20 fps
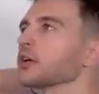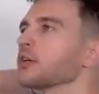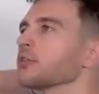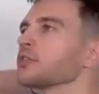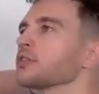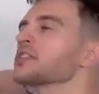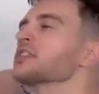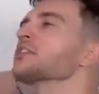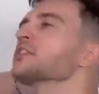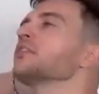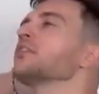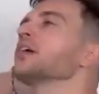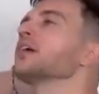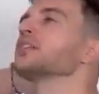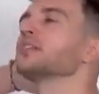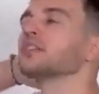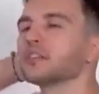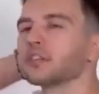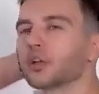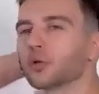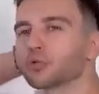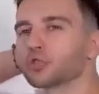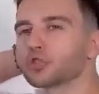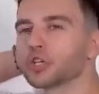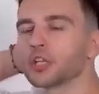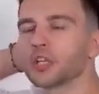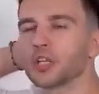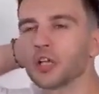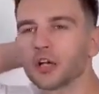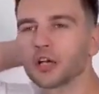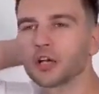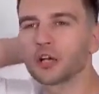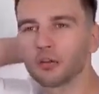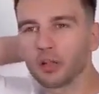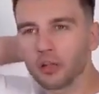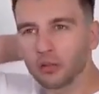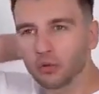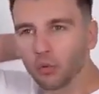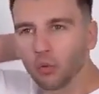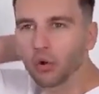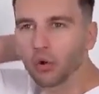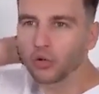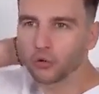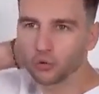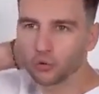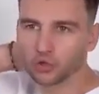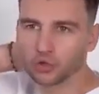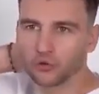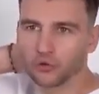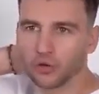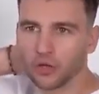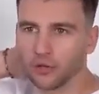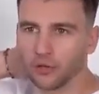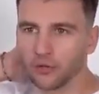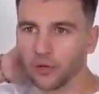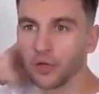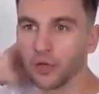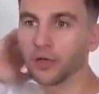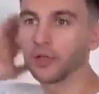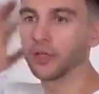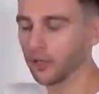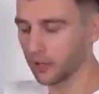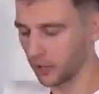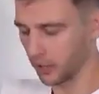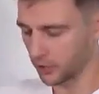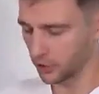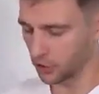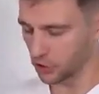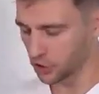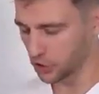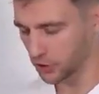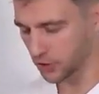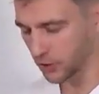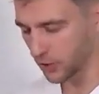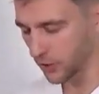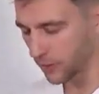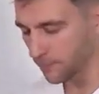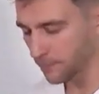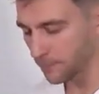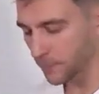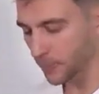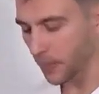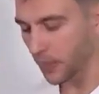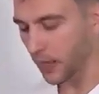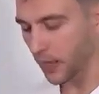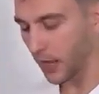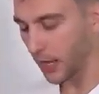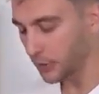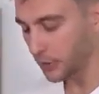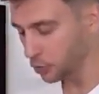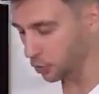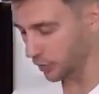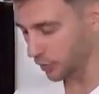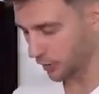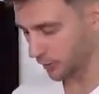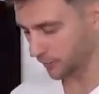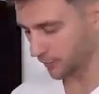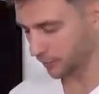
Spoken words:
of blood flow in the head and chronic swelling. Short extensors, here